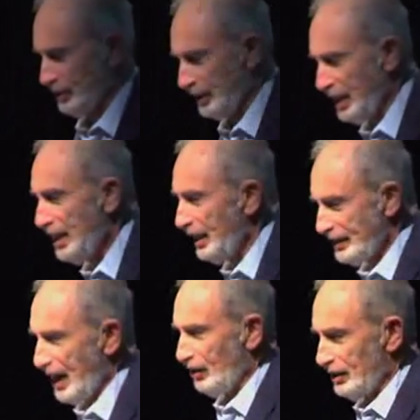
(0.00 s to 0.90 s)
of thing.
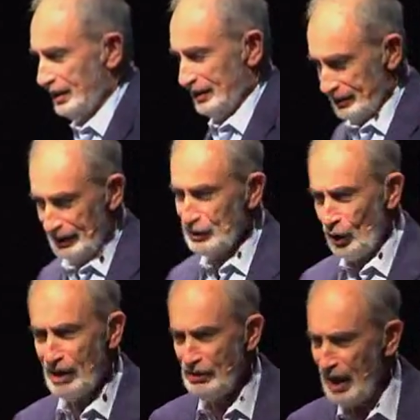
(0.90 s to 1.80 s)
Now, these
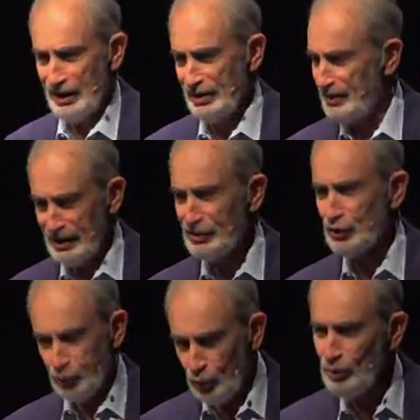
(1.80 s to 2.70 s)
are nutty. They're
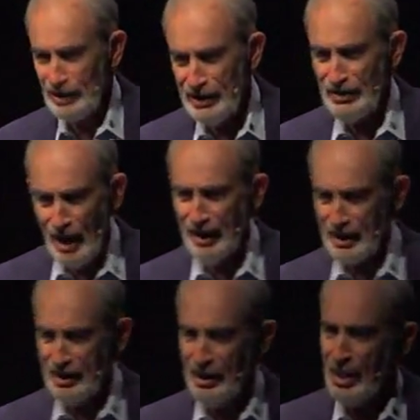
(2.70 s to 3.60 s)
truly
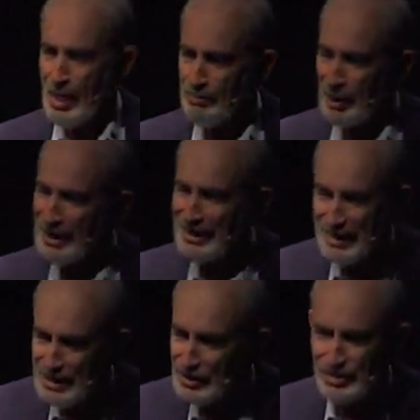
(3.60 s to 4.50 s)
nutty. But at
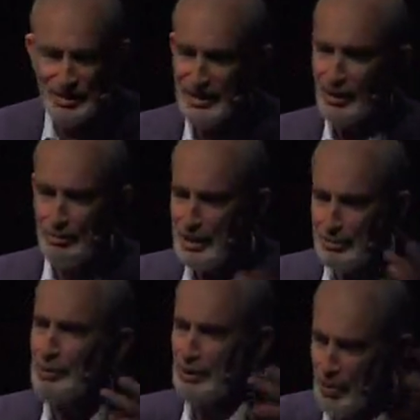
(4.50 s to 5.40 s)
least, you know,
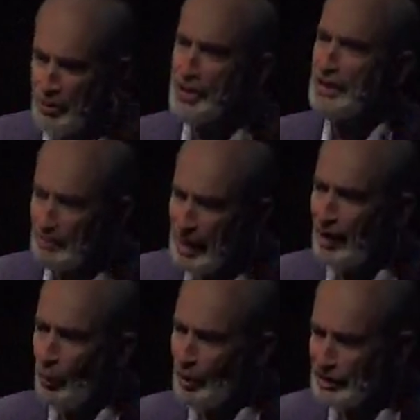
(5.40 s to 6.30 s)
people can think
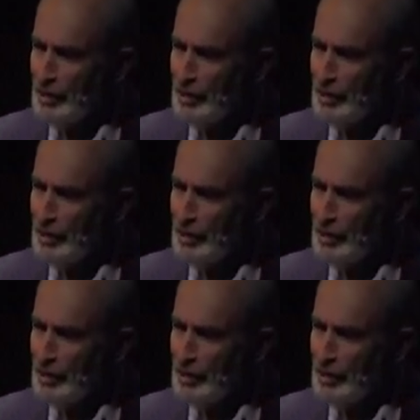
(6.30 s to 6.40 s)
about what